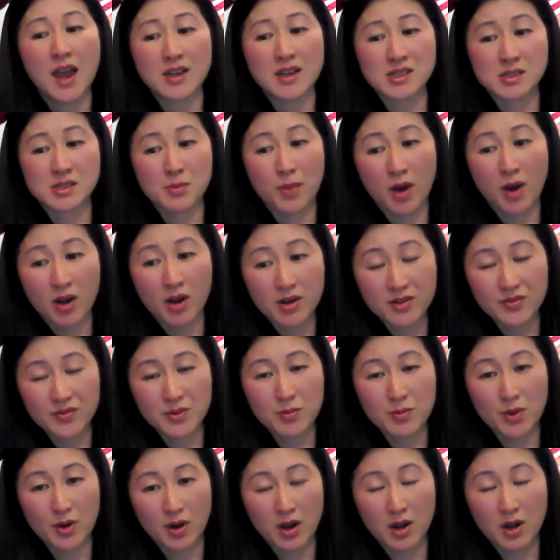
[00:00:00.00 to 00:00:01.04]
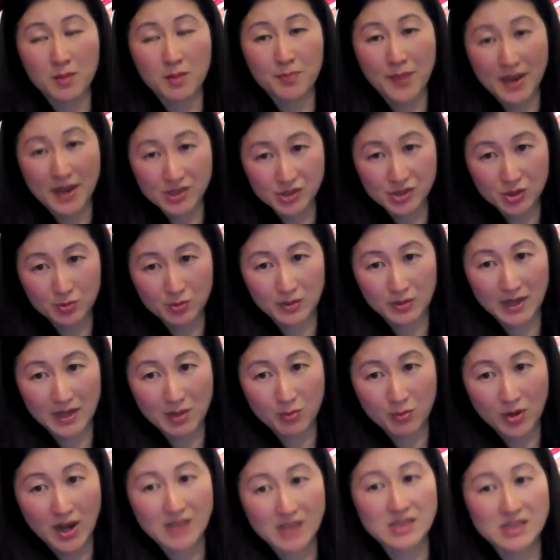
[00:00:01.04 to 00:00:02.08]
And as a part of the master
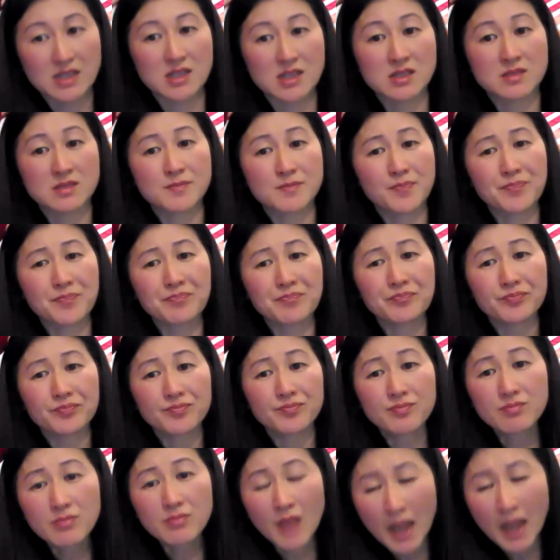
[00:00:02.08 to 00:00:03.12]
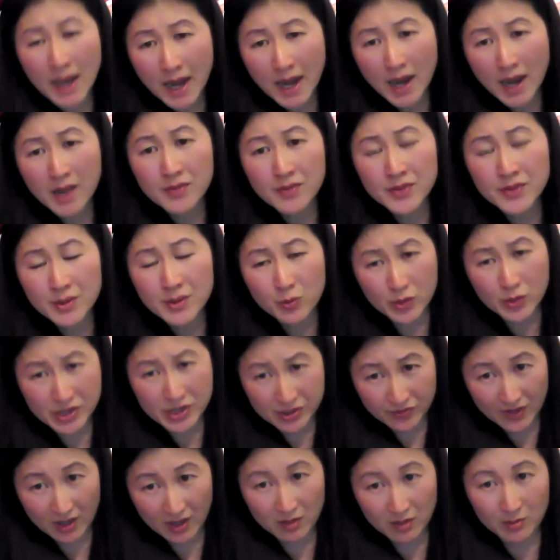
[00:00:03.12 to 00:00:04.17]
plan process and the
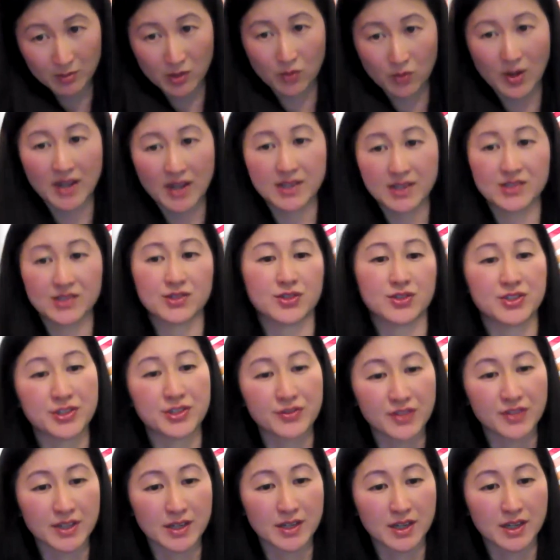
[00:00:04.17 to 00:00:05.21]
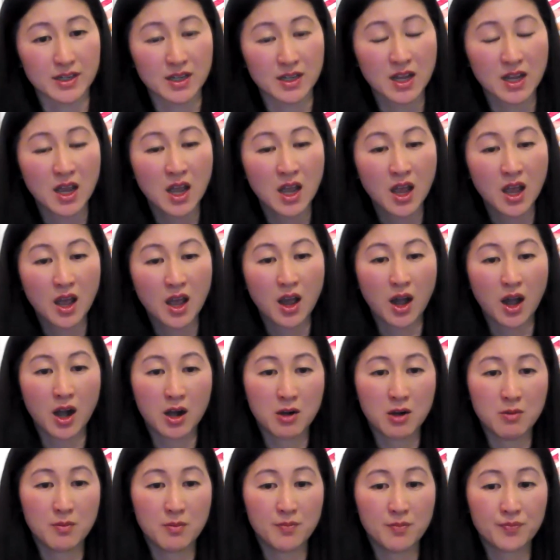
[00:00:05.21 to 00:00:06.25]
redevelopment ready certificate,
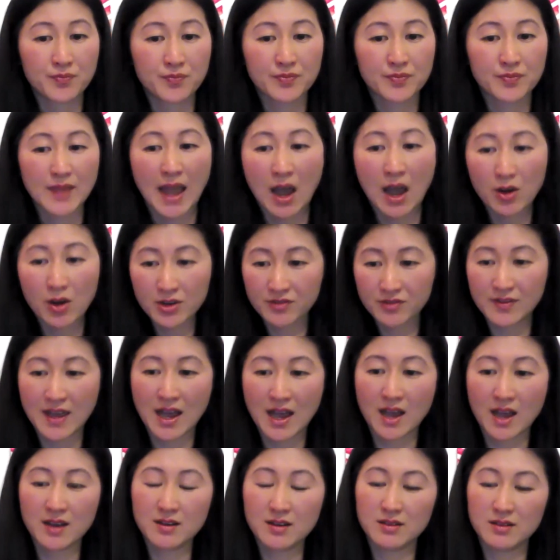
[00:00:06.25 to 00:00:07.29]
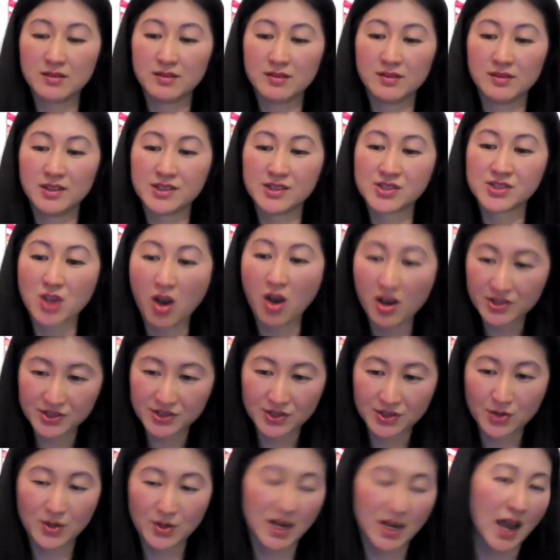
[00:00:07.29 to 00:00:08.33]
out of that is
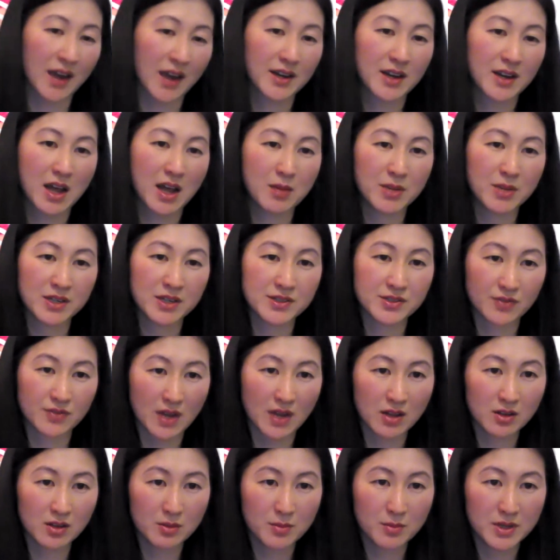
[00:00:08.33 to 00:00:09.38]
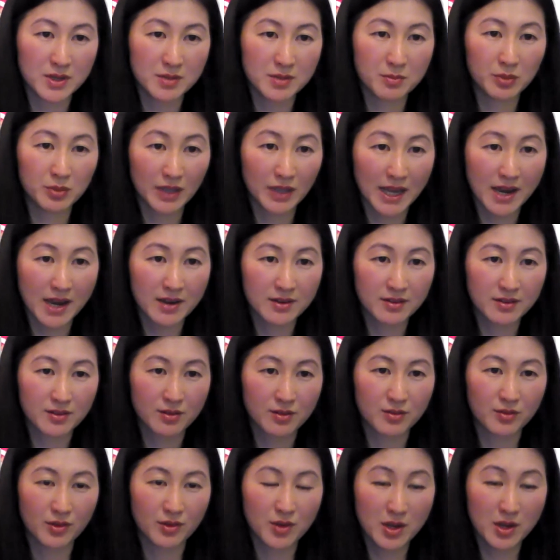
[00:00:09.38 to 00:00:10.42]
also an economic development plan,
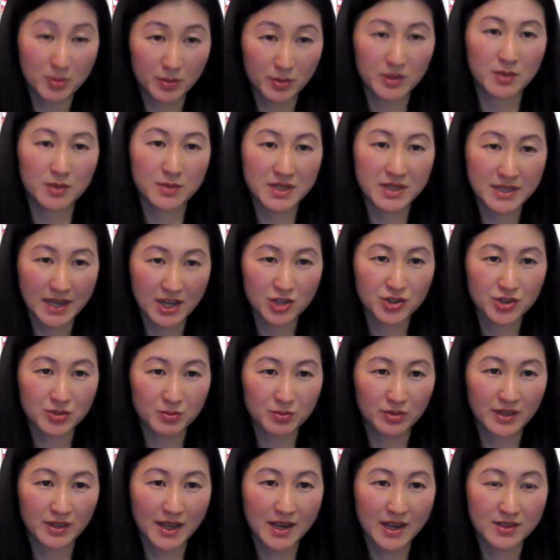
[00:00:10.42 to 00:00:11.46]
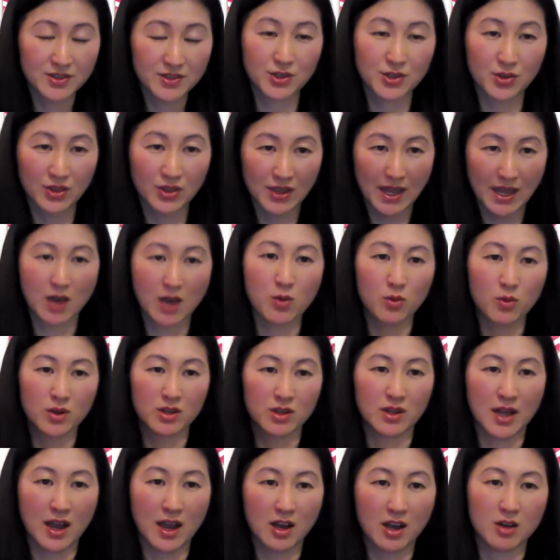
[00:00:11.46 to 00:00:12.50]
implementation plan. So that
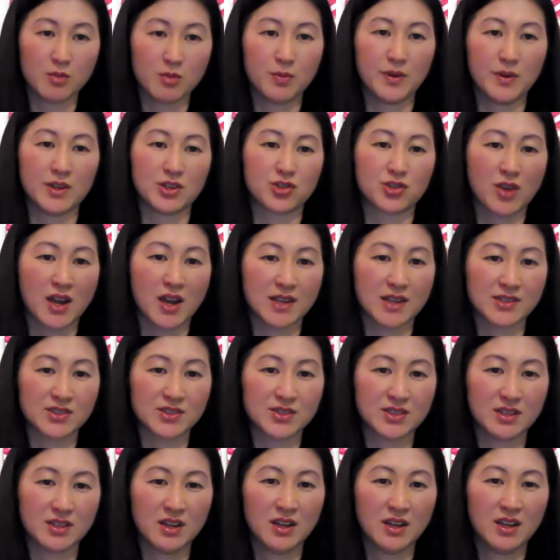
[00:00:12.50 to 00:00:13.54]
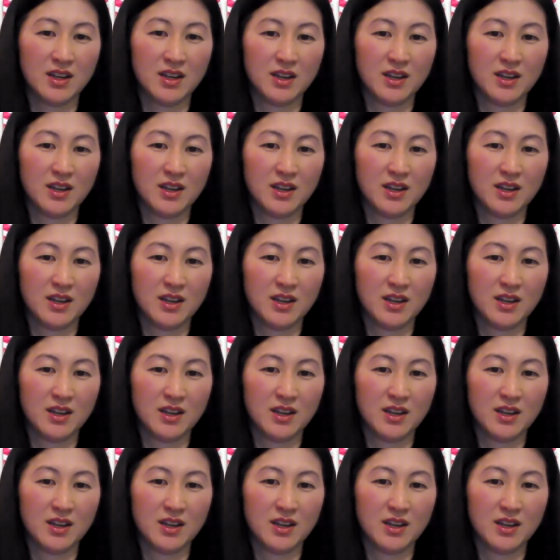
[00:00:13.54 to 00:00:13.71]
will help address